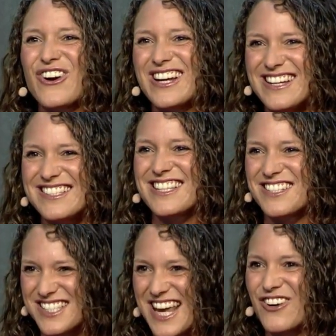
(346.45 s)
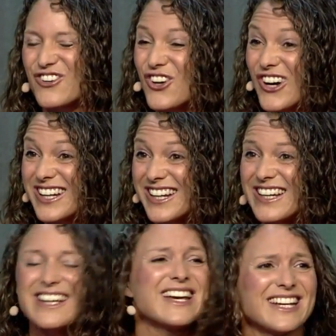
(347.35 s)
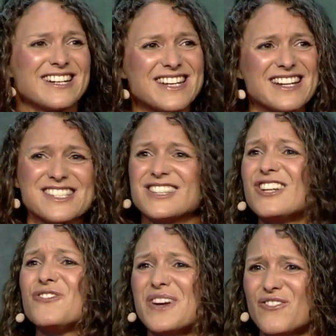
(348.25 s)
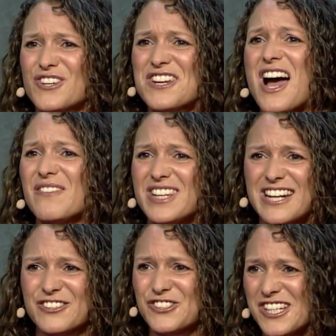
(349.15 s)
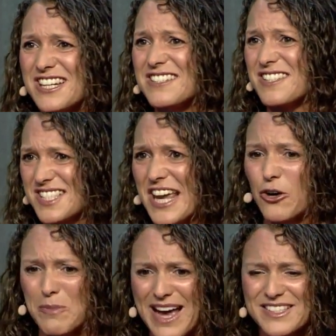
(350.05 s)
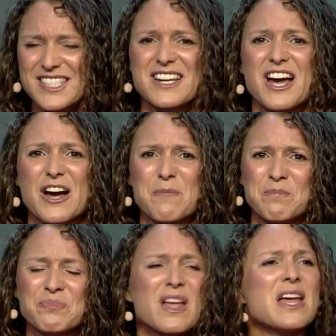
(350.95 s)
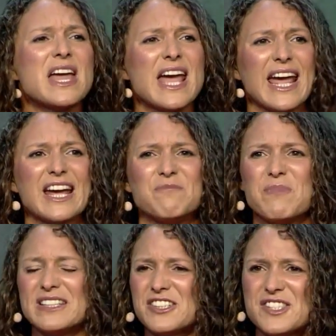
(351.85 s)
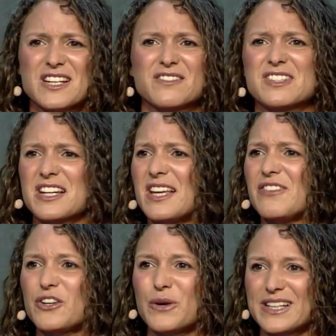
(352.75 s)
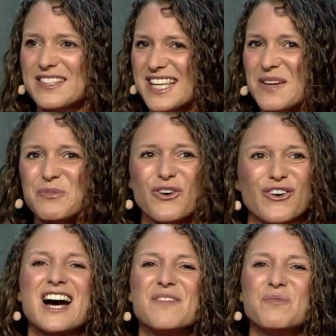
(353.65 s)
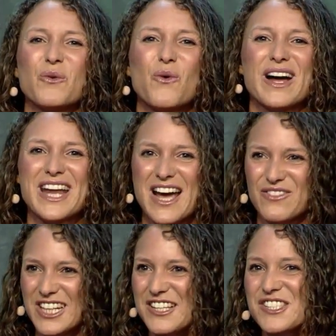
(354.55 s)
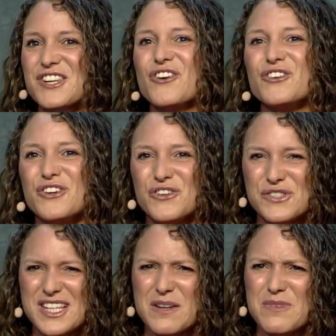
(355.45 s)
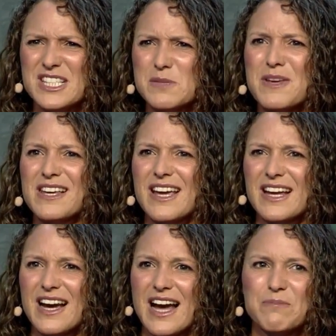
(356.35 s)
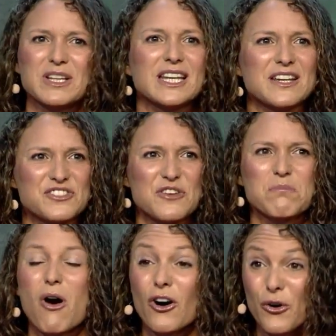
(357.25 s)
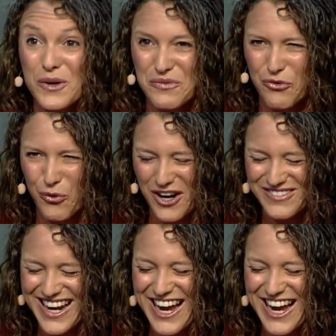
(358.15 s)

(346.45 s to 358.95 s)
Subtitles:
very easy to scale good, and it takes a little bit more time and energy to scale best. And just to give a quick example, but one, Emily Stone, who's going to be speaking, I believe, tomorrow at 4,